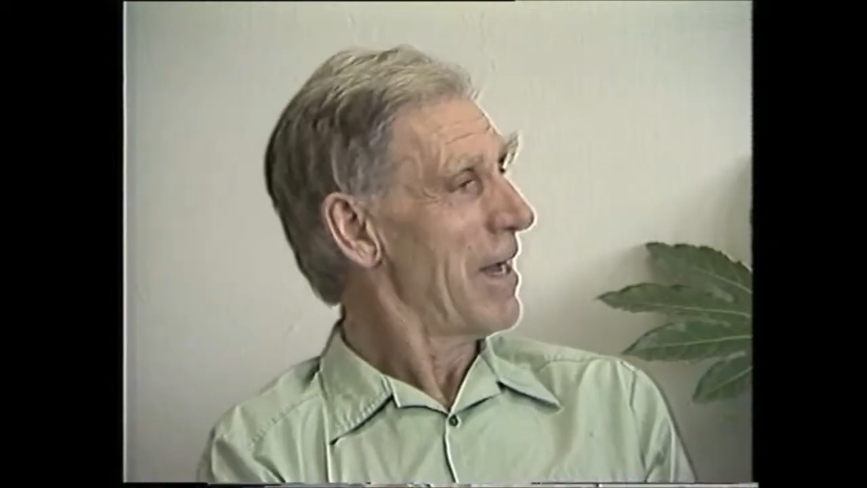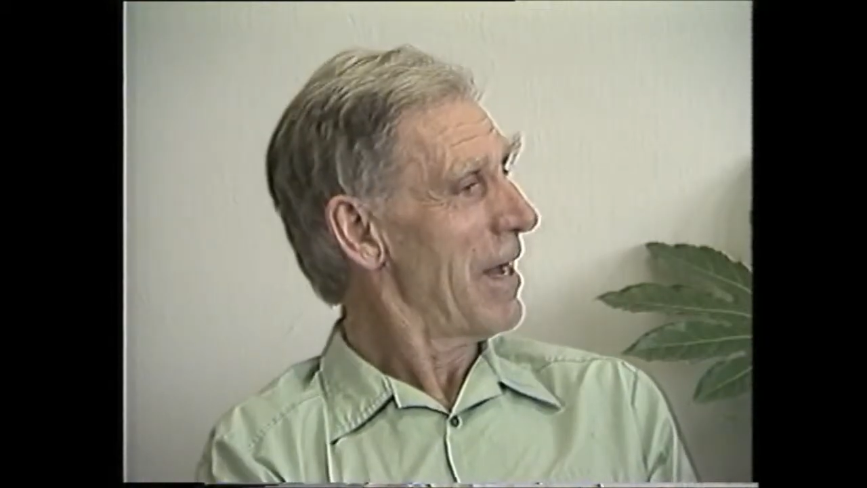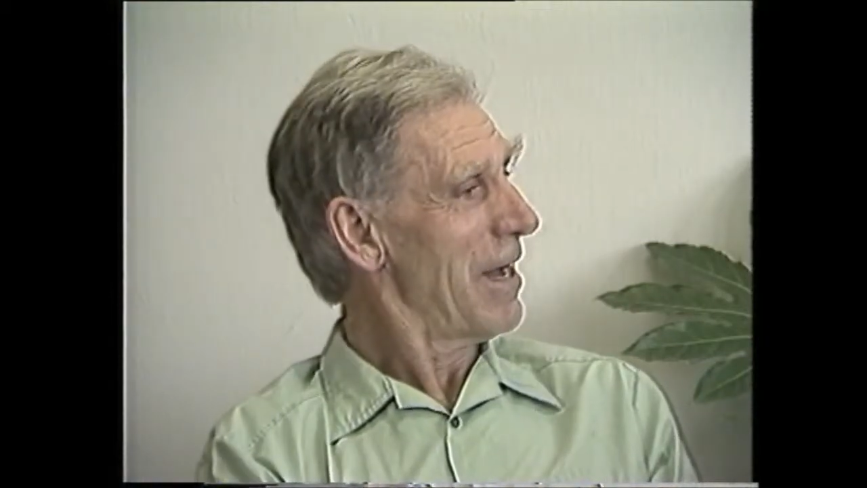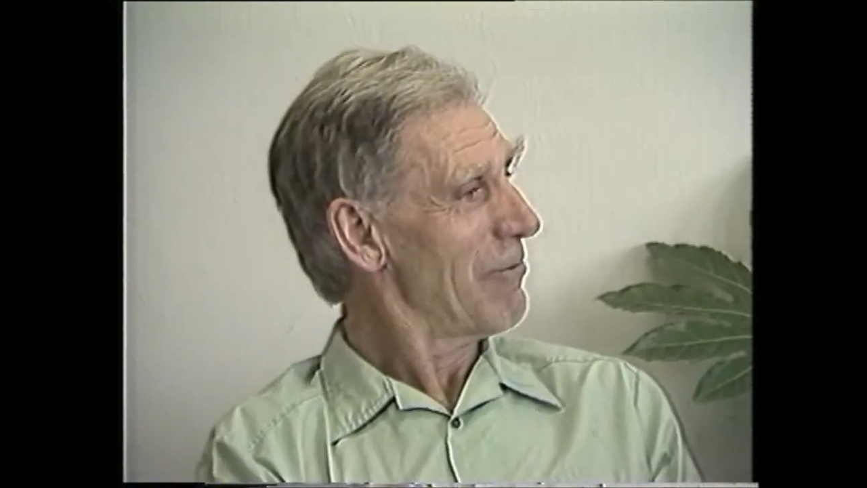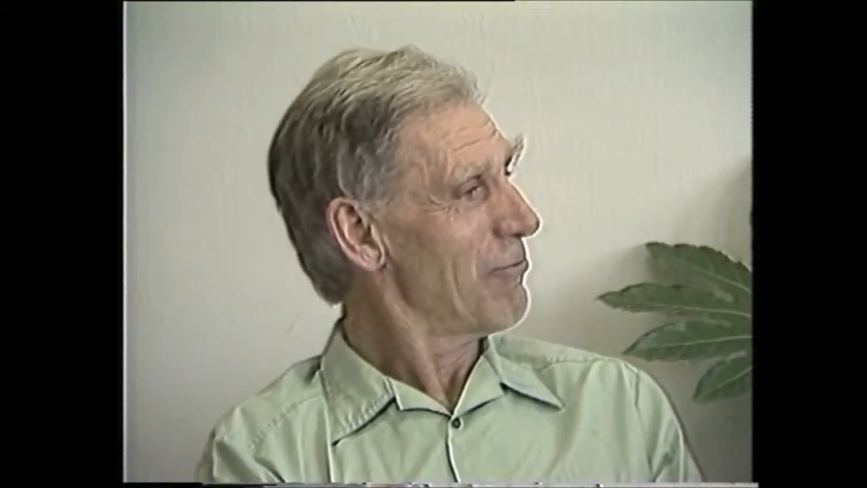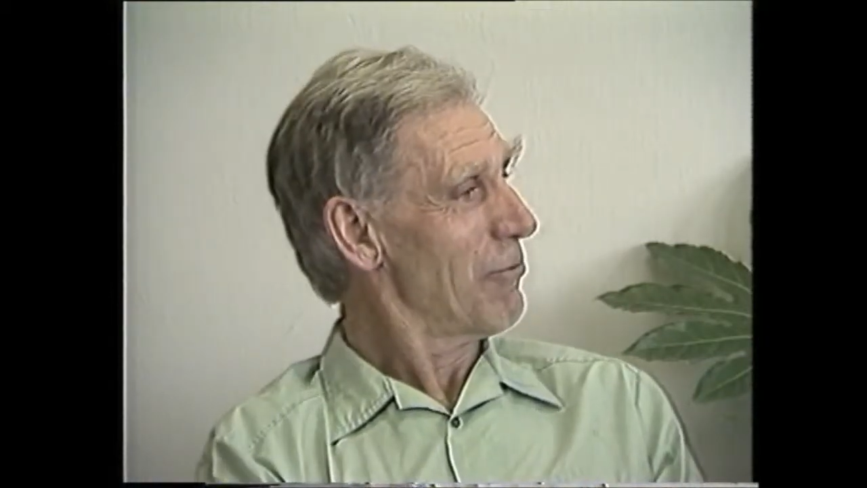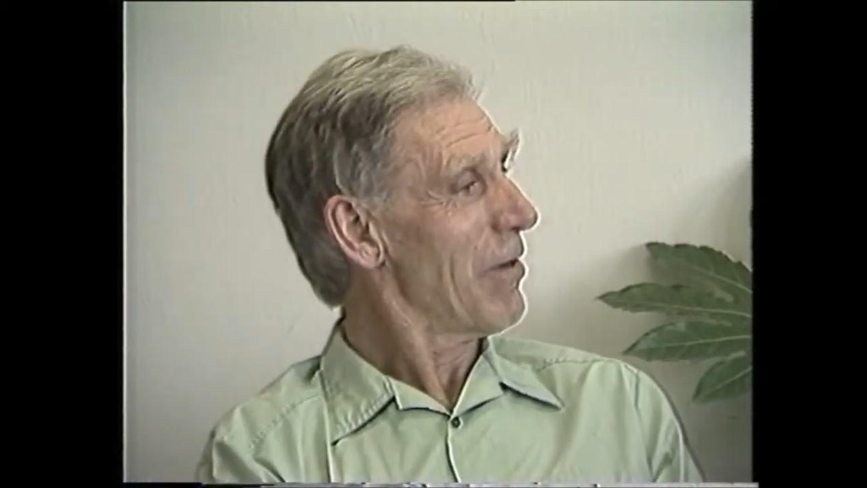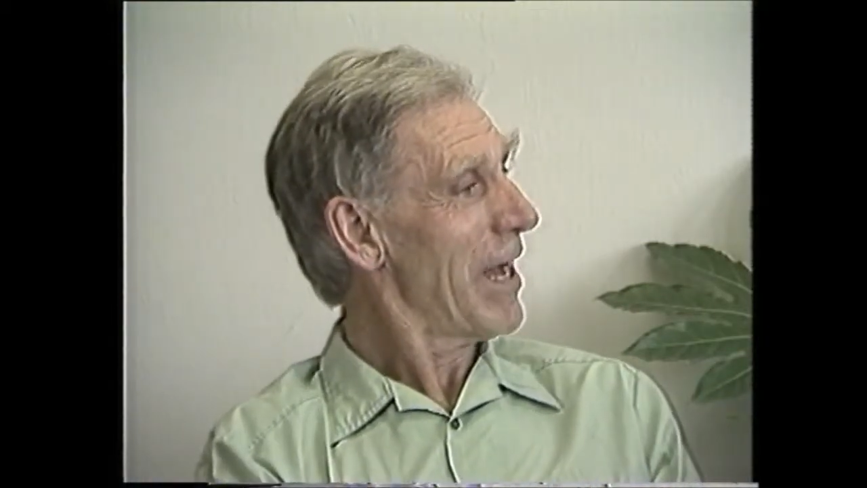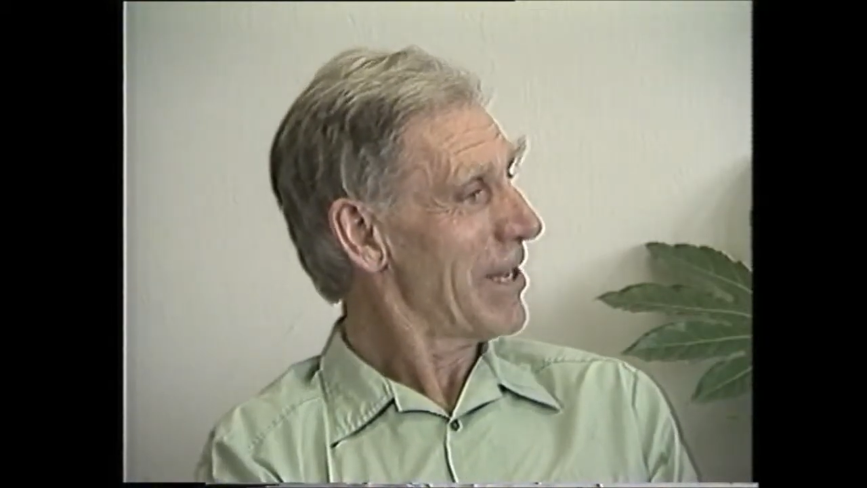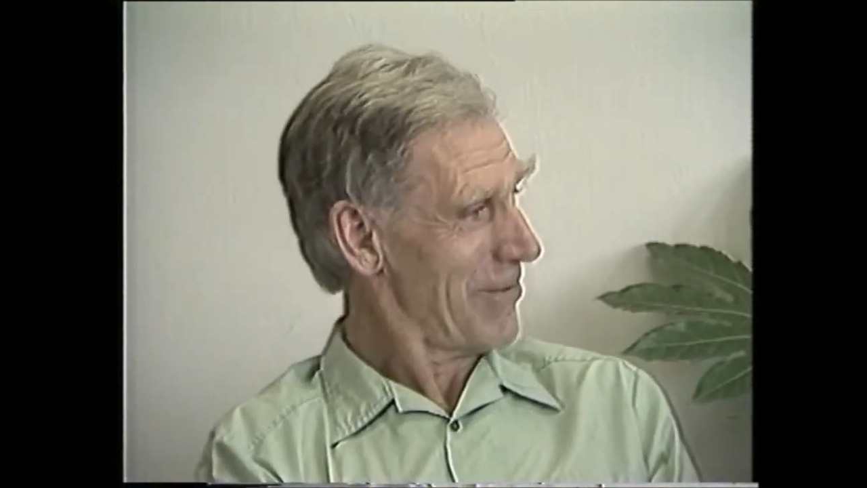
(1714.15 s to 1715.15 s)
uh, you know,
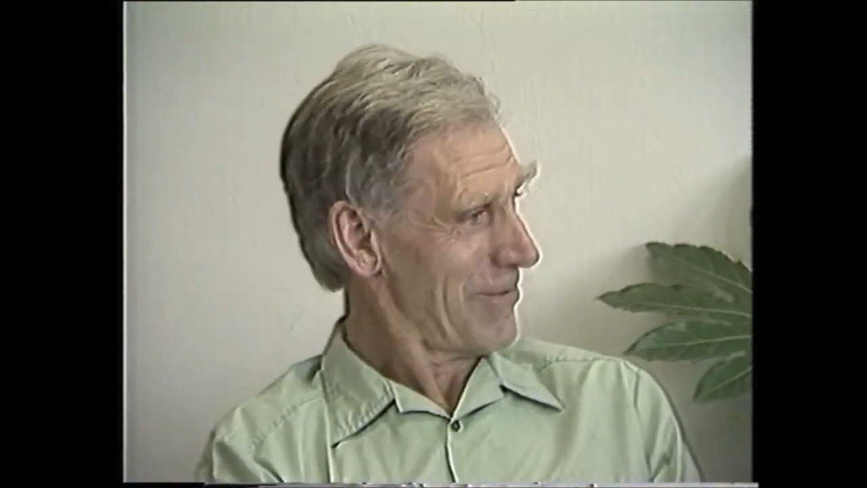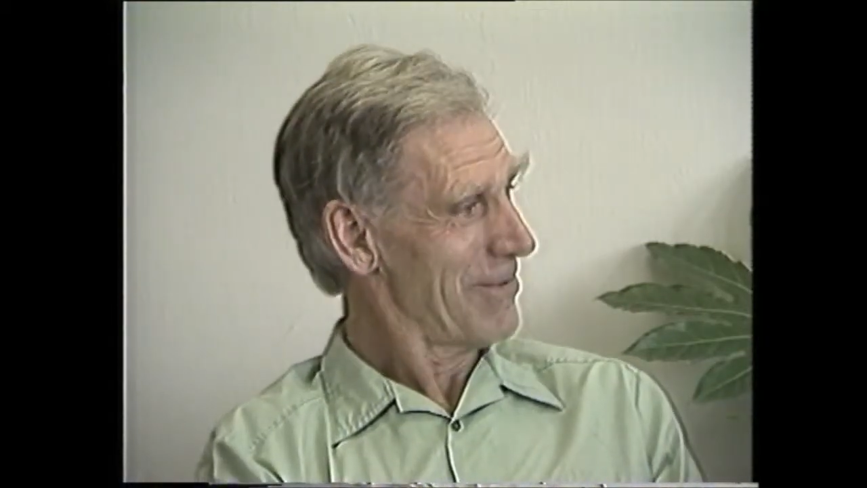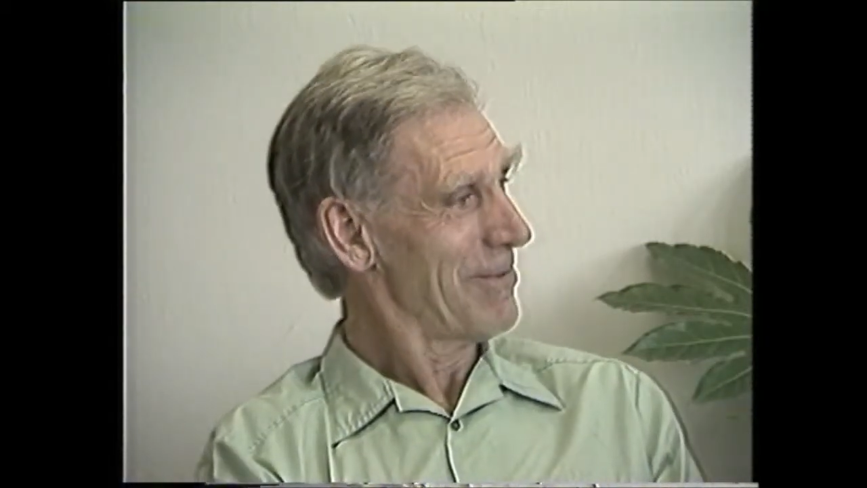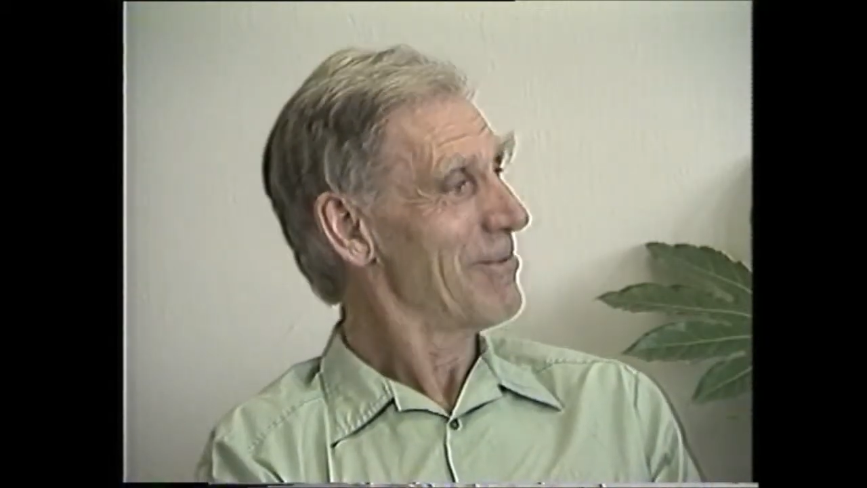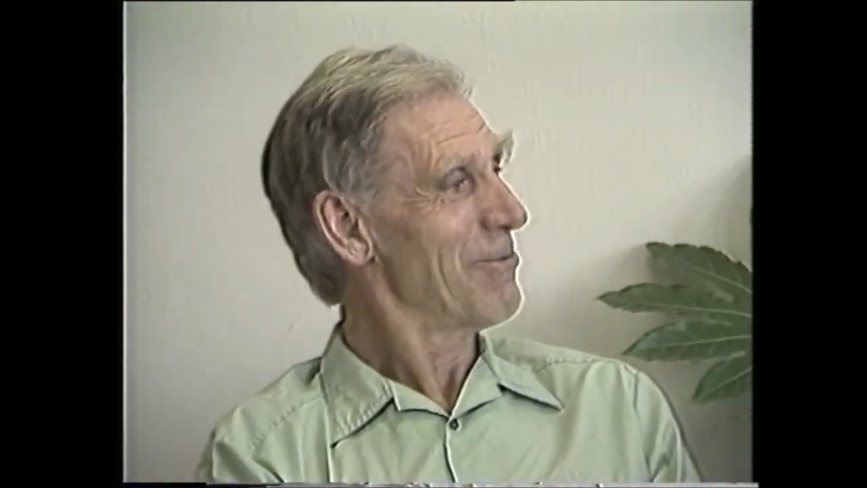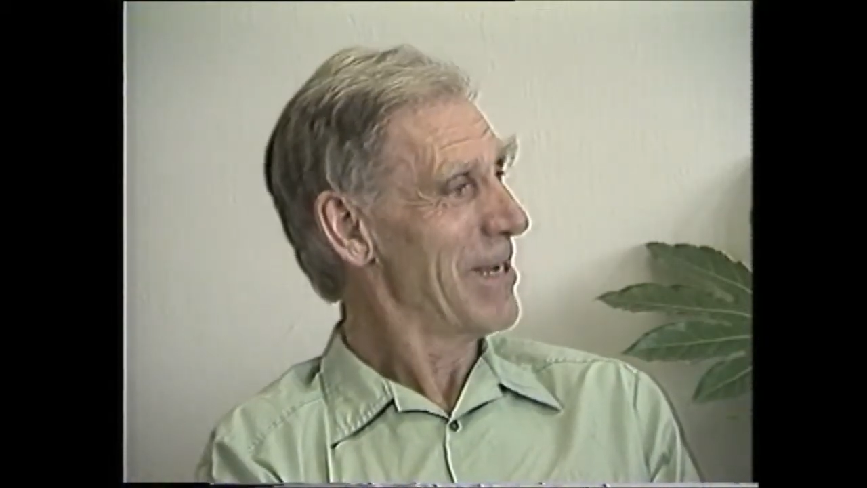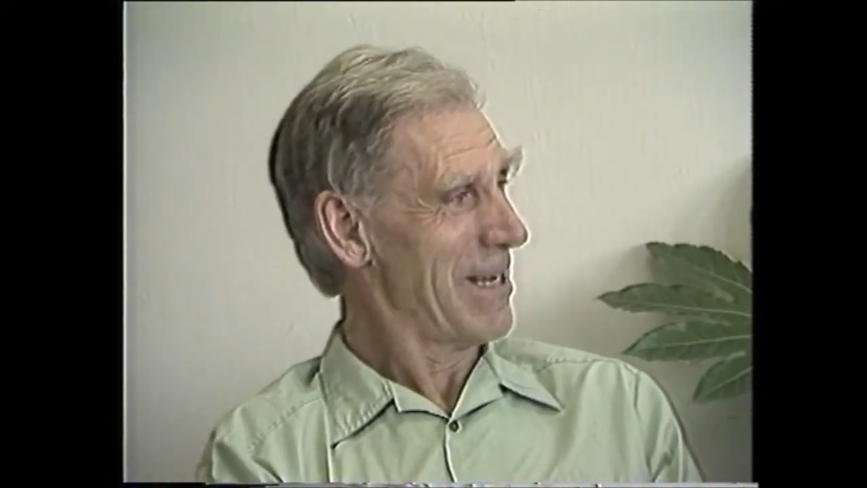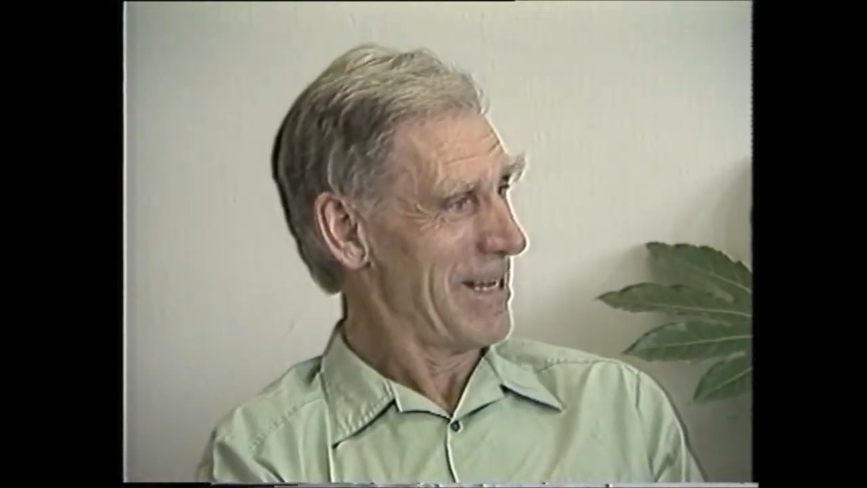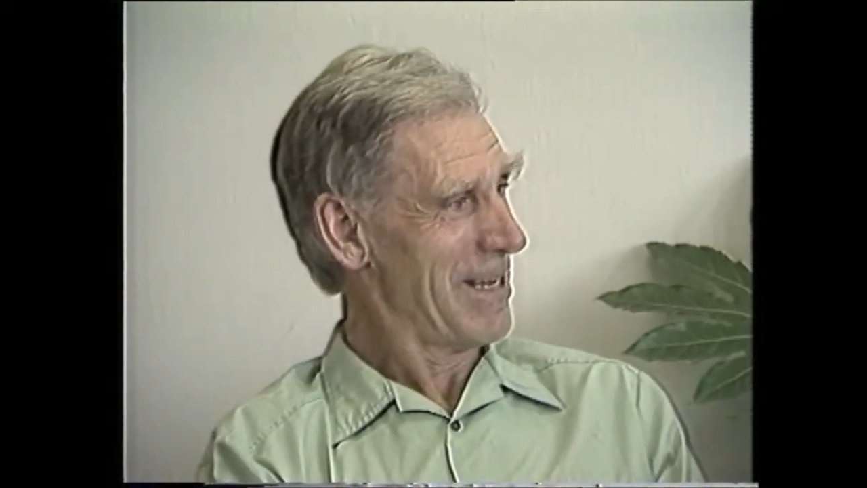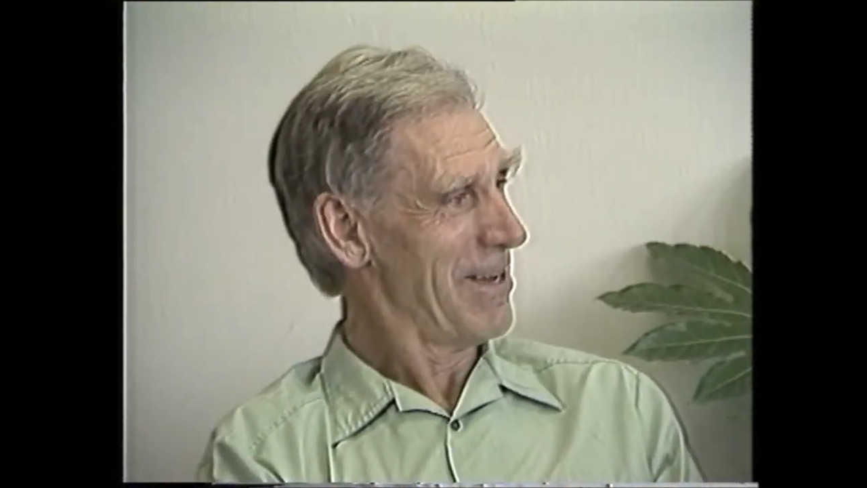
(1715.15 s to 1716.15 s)
had mm.
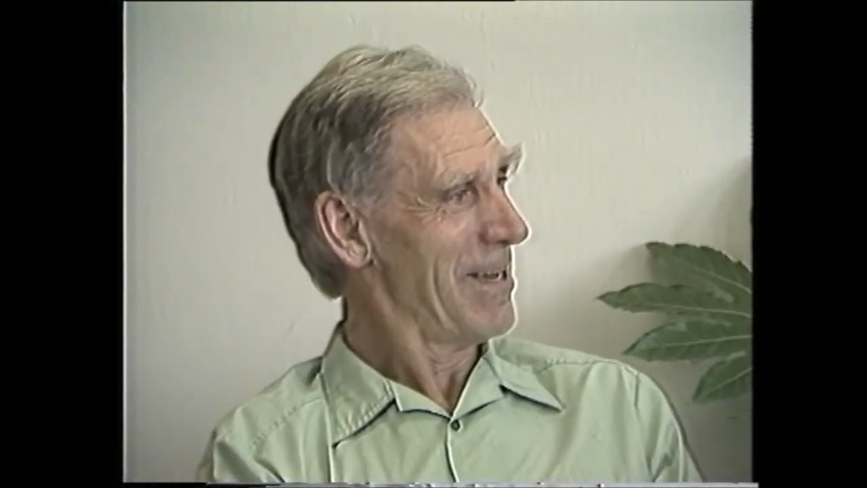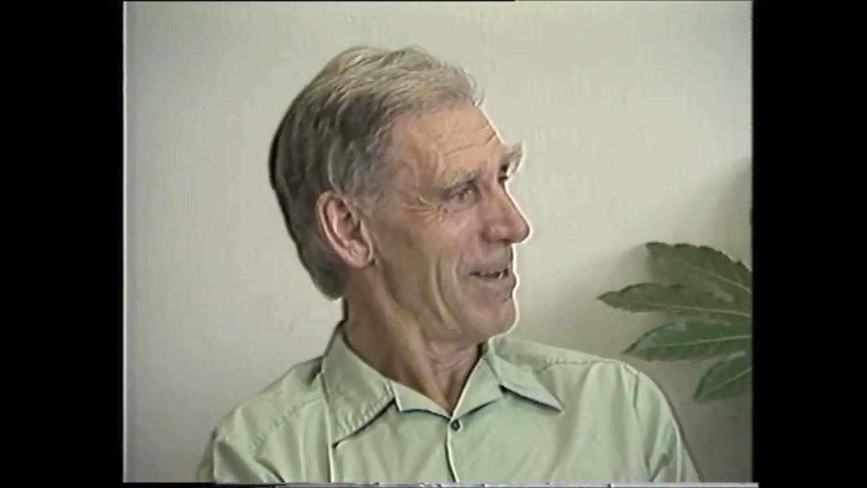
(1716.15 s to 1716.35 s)
really